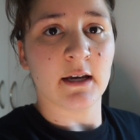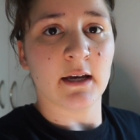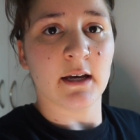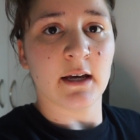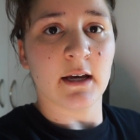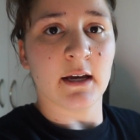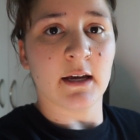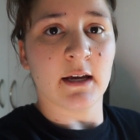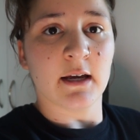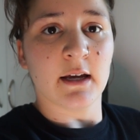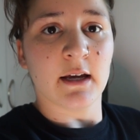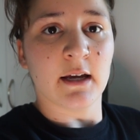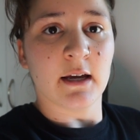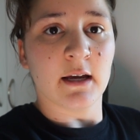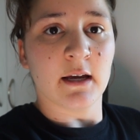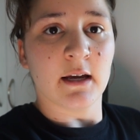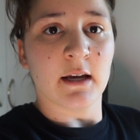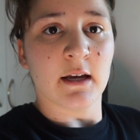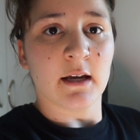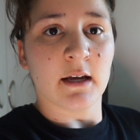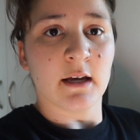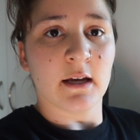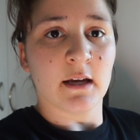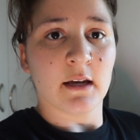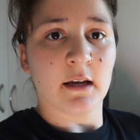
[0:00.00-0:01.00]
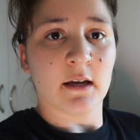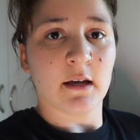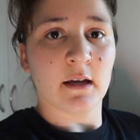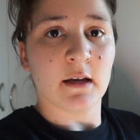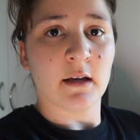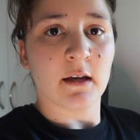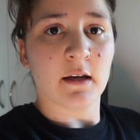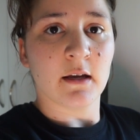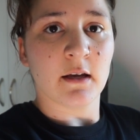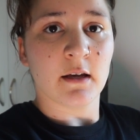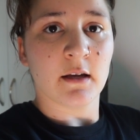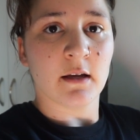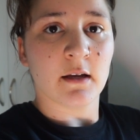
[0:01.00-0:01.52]

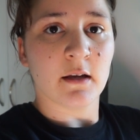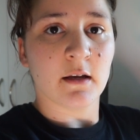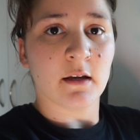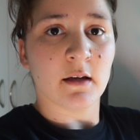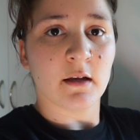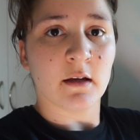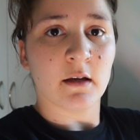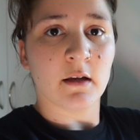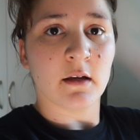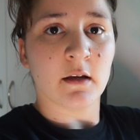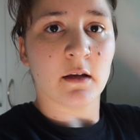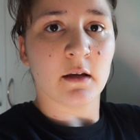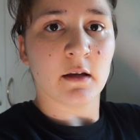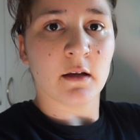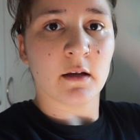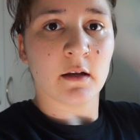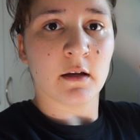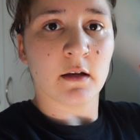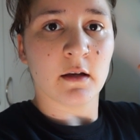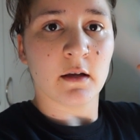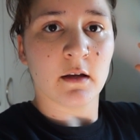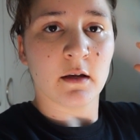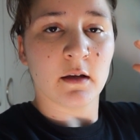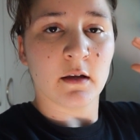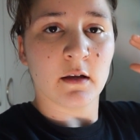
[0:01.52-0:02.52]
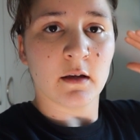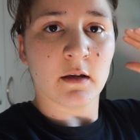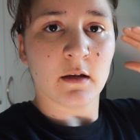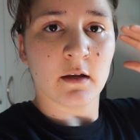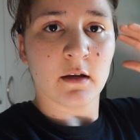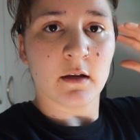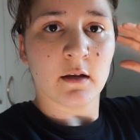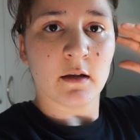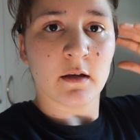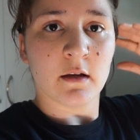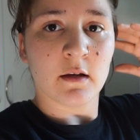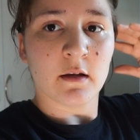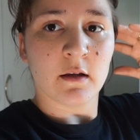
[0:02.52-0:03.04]

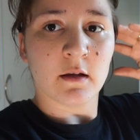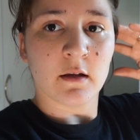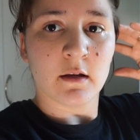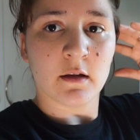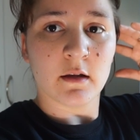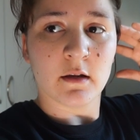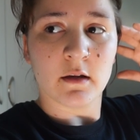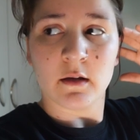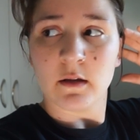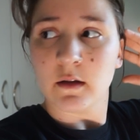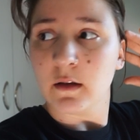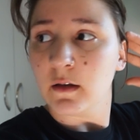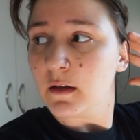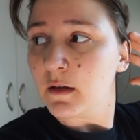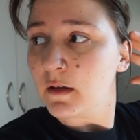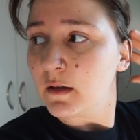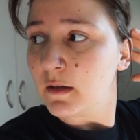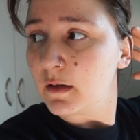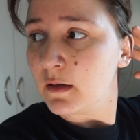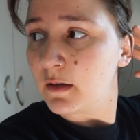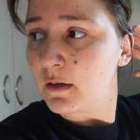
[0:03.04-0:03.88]
Nothing is said.